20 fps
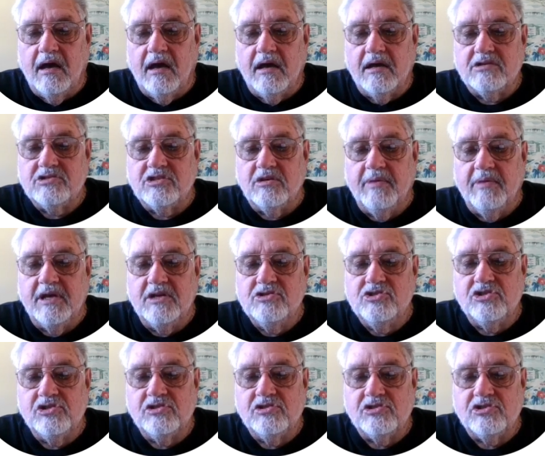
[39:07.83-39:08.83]
some
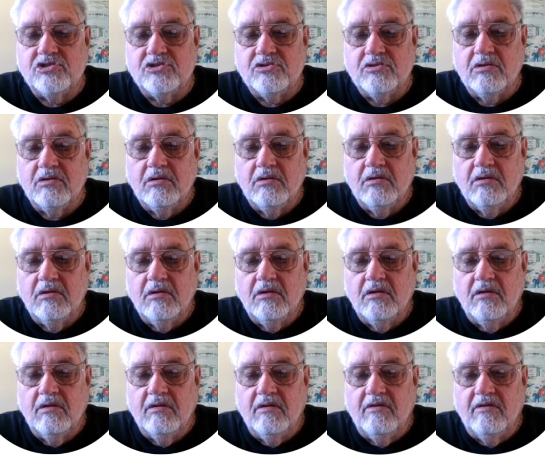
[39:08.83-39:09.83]
engines
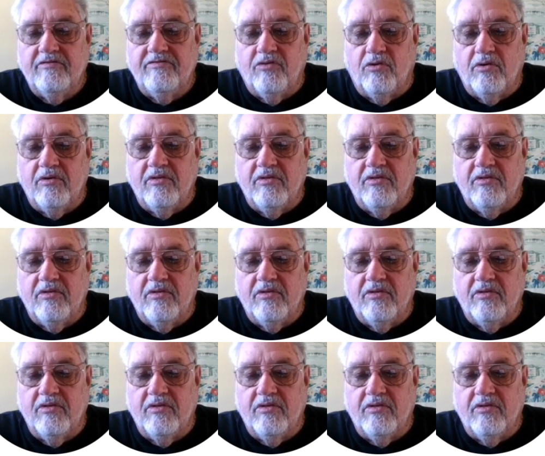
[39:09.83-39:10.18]
for